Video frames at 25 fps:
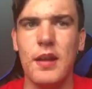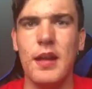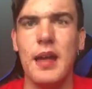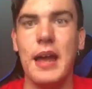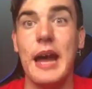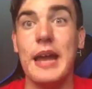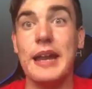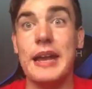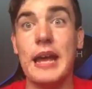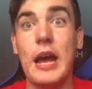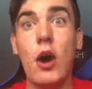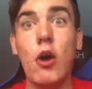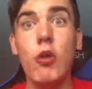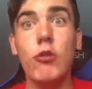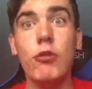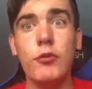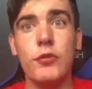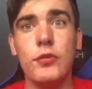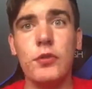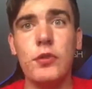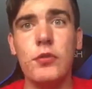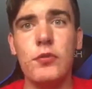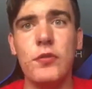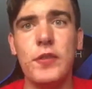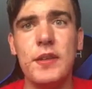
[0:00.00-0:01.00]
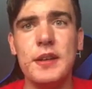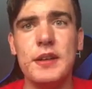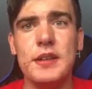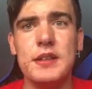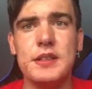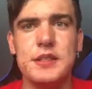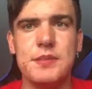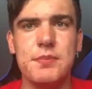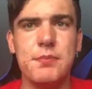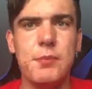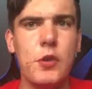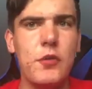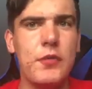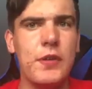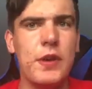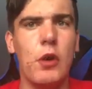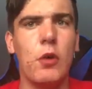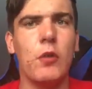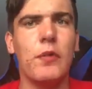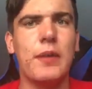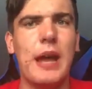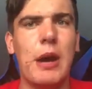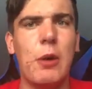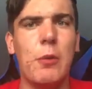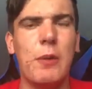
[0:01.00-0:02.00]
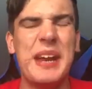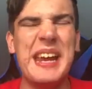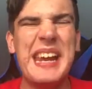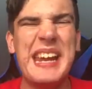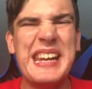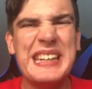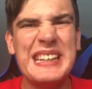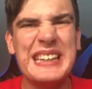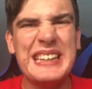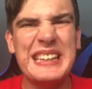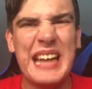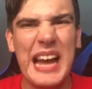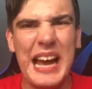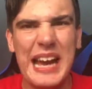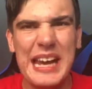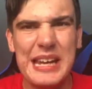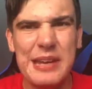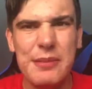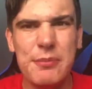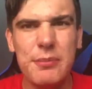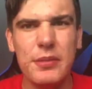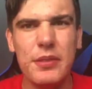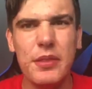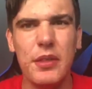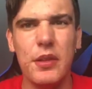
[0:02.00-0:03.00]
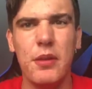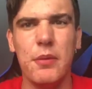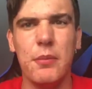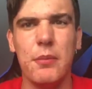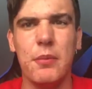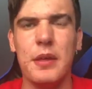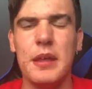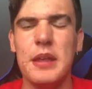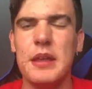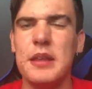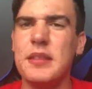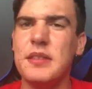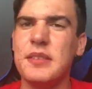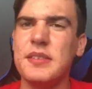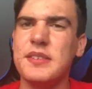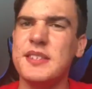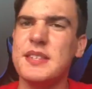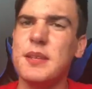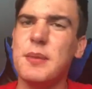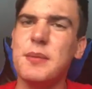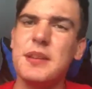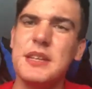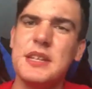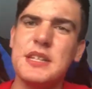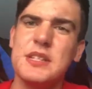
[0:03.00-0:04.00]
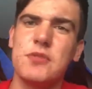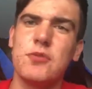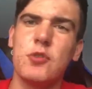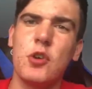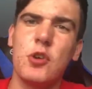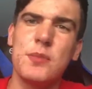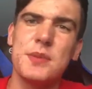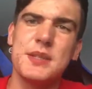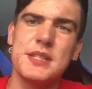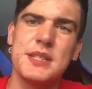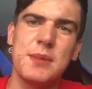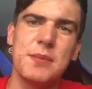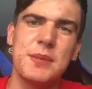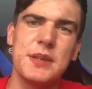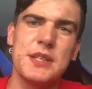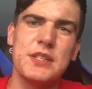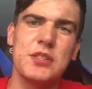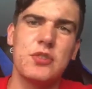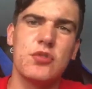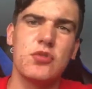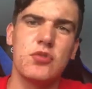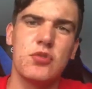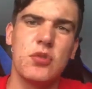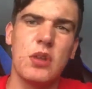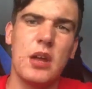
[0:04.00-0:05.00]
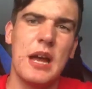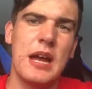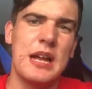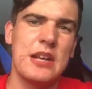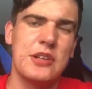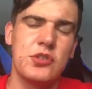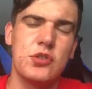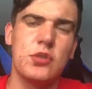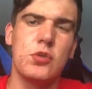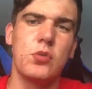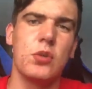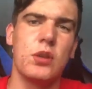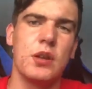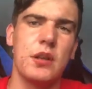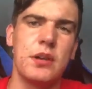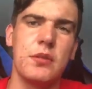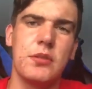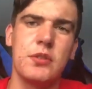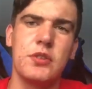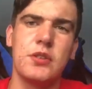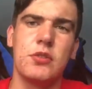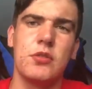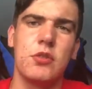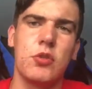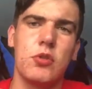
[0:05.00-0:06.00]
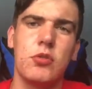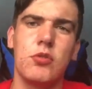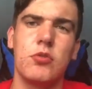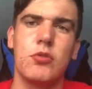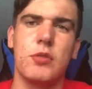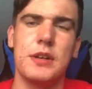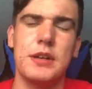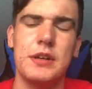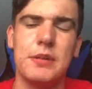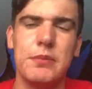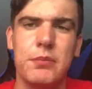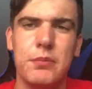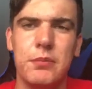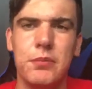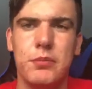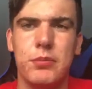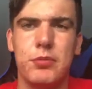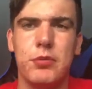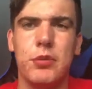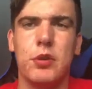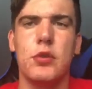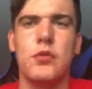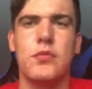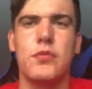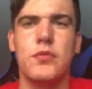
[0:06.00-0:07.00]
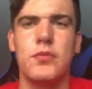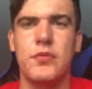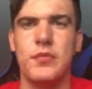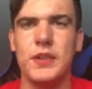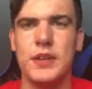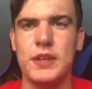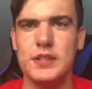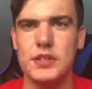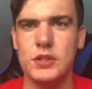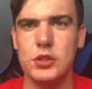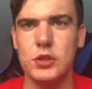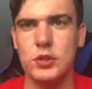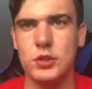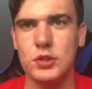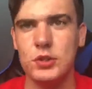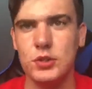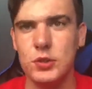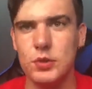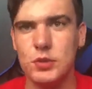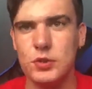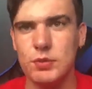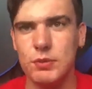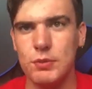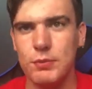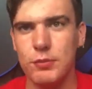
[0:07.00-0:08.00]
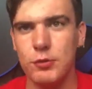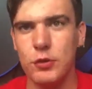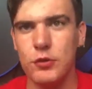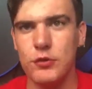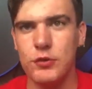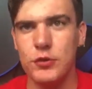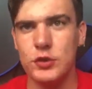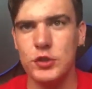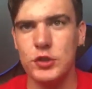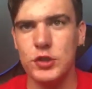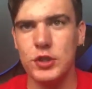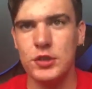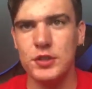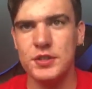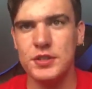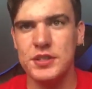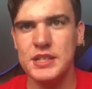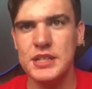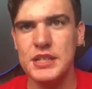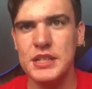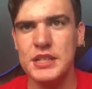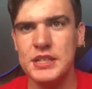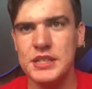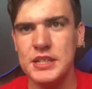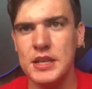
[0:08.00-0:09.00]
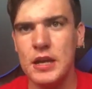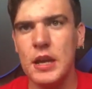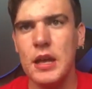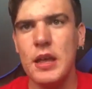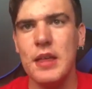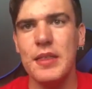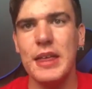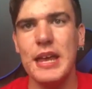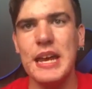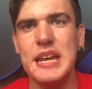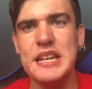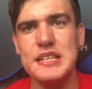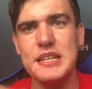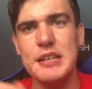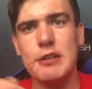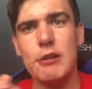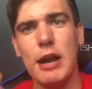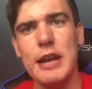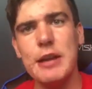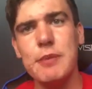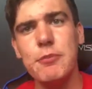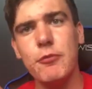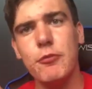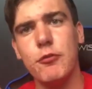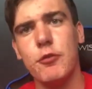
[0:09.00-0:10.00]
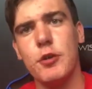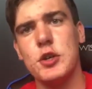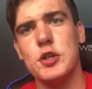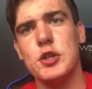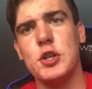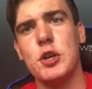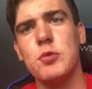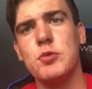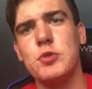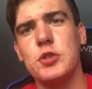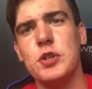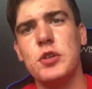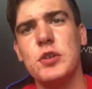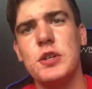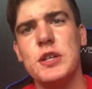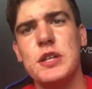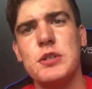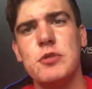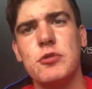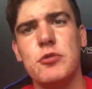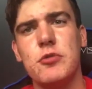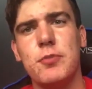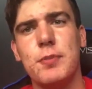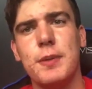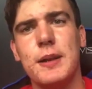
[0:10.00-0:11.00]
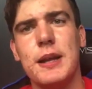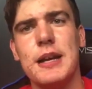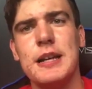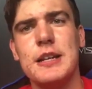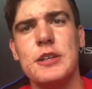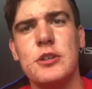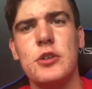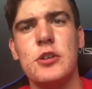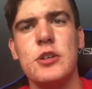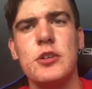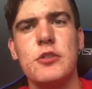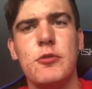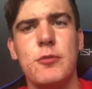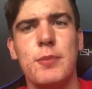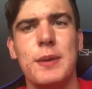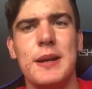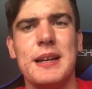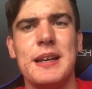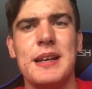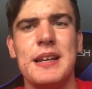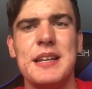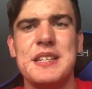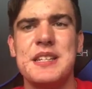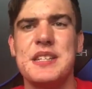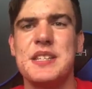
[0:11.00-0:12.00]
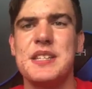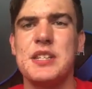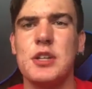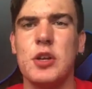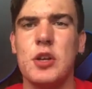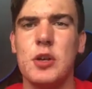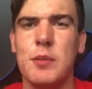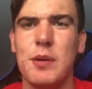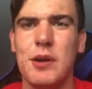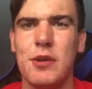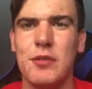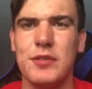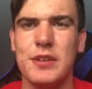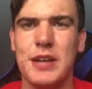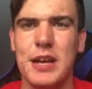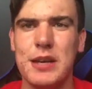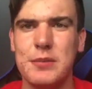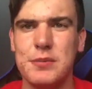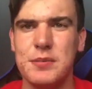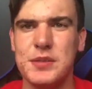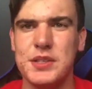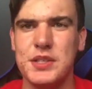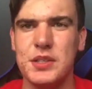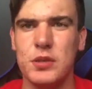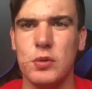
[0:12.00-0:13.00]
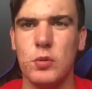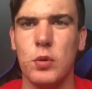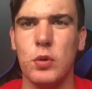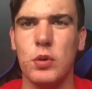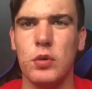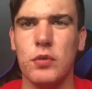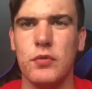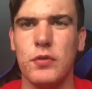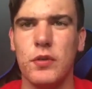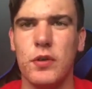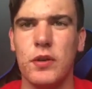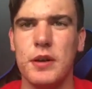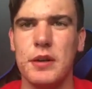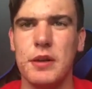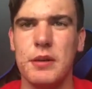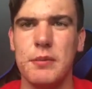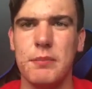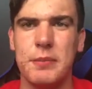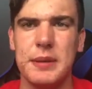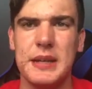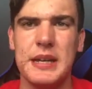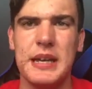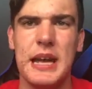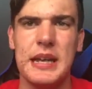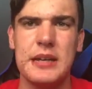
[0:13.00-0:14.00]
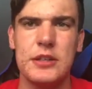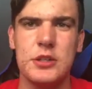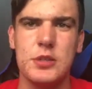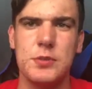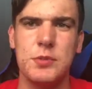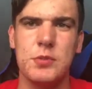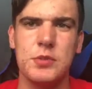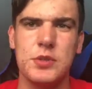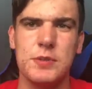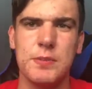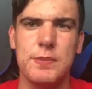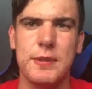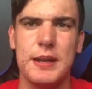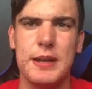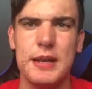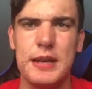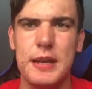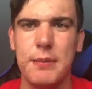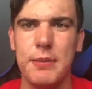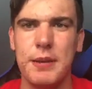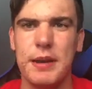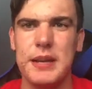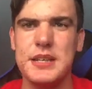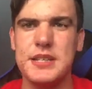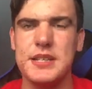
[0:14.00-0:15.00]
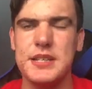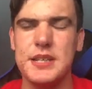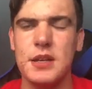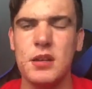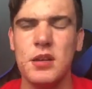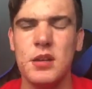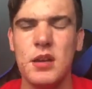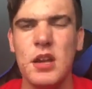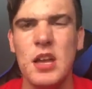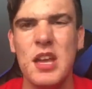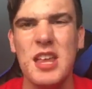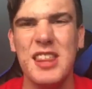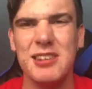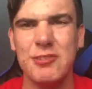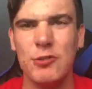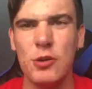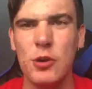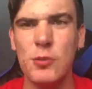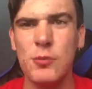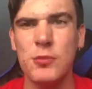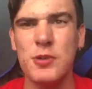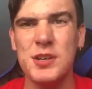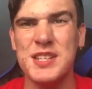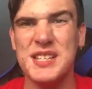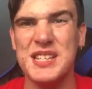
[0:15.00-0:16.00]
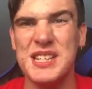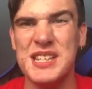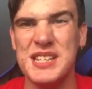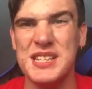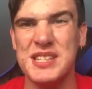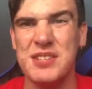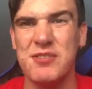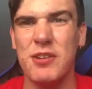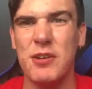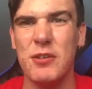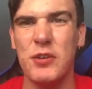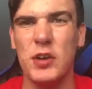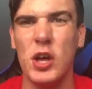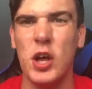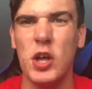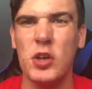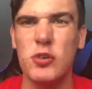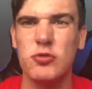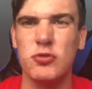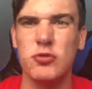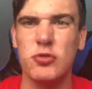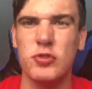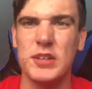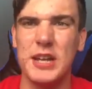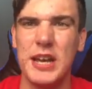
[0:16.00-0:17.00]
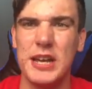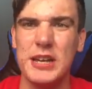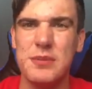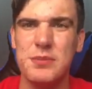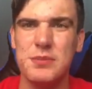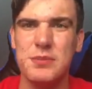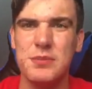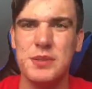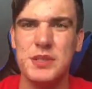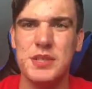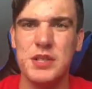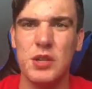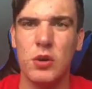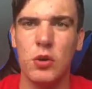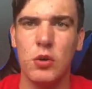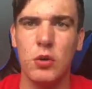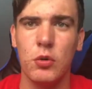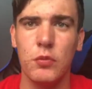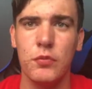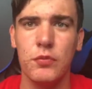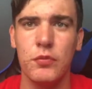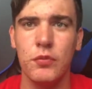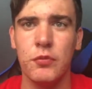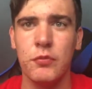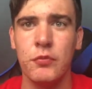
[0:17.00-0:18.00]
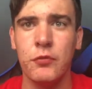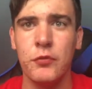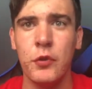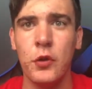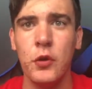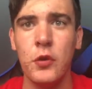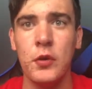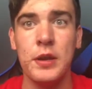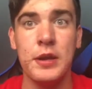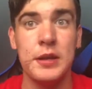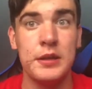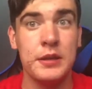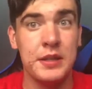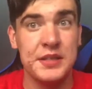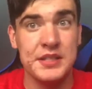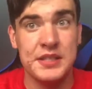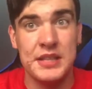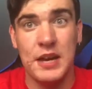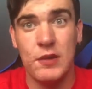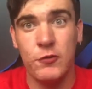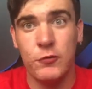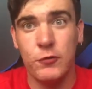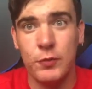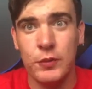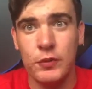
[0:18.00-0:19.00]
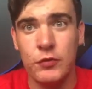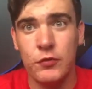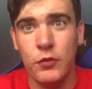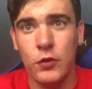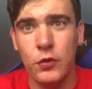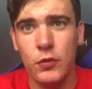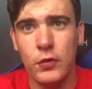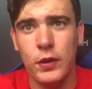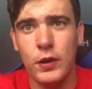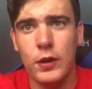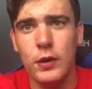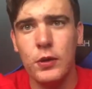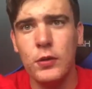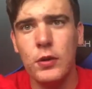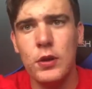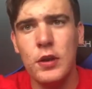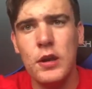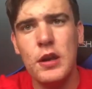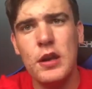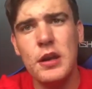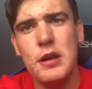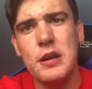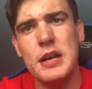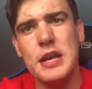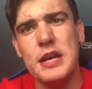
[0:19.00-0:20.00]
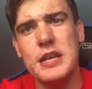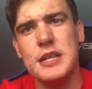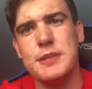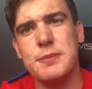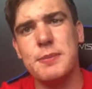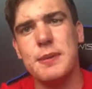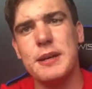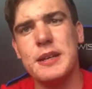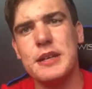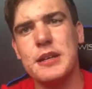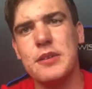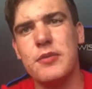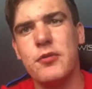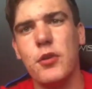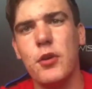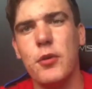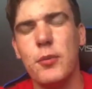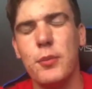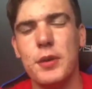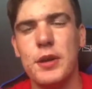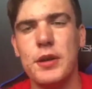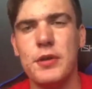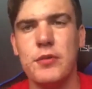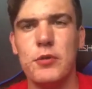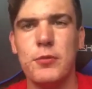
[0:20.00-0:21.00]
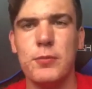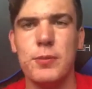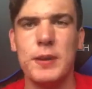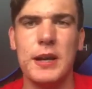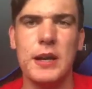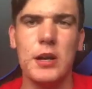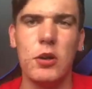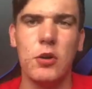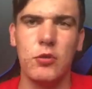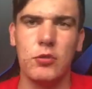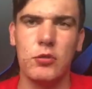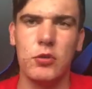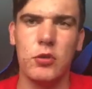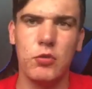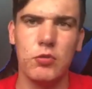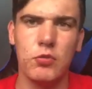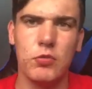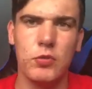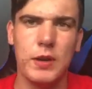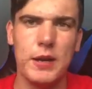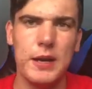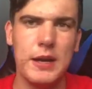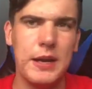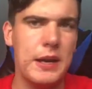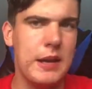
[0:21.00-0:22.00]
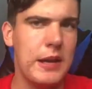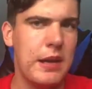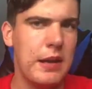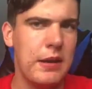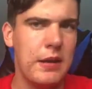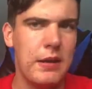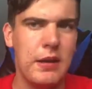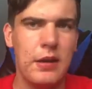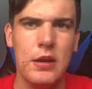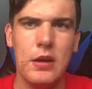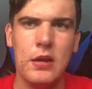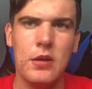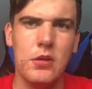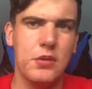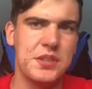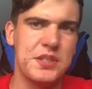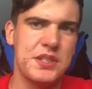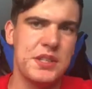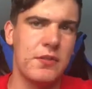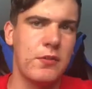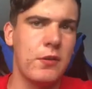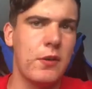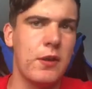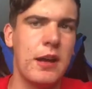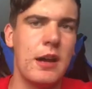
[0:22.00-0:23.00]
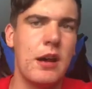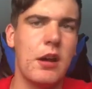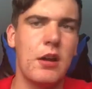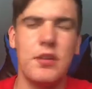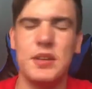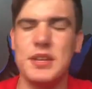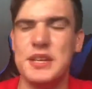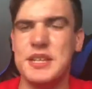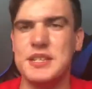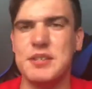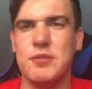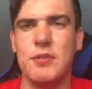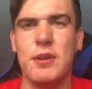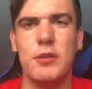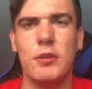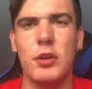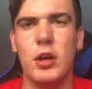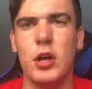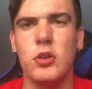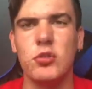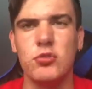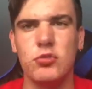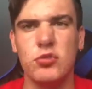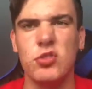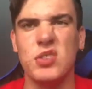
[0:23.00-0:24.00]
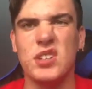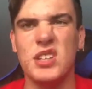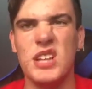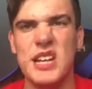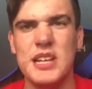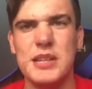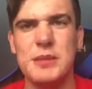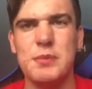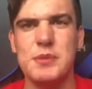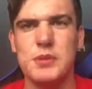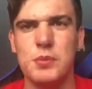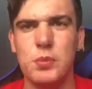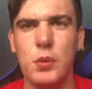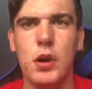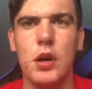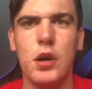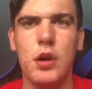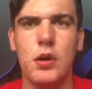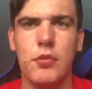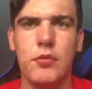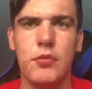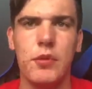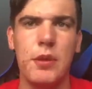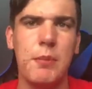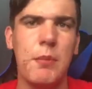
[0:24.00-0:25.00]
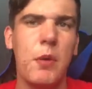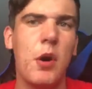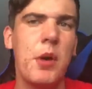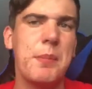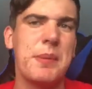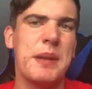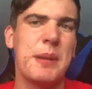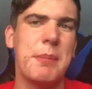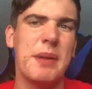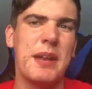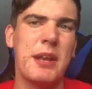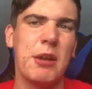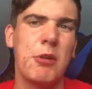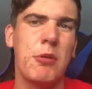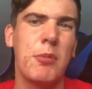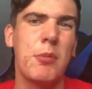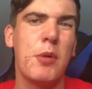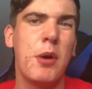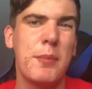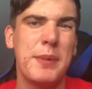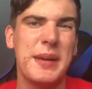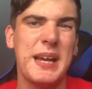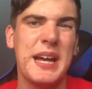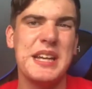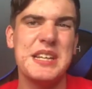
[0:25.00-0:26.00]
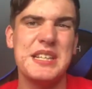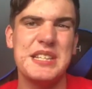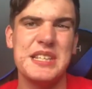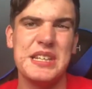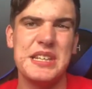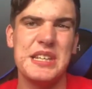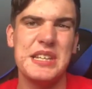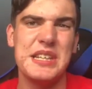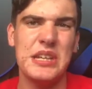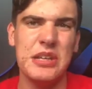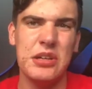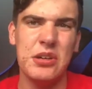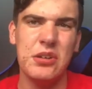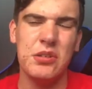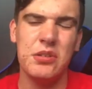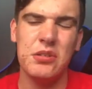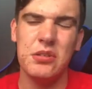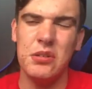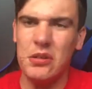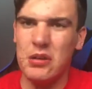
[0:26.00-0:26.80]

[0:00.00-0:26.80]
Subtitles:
And there are a few things moving on now in-game that some of these are rumours, some of these are actual, like, concrete proof, things that you can do to improve your chances. There is a game threshold that you need to have played. You need to have played at least a certain amount of games to qualify and be eligible to play in the beta. The rumour is that it's around 100 games of FUT. It doesn't have to be FUT, though. It is mainly FUT, but if you play a lot of career and stuff like that, it is around 100 games worth. It might be a bit lower, it might be 80.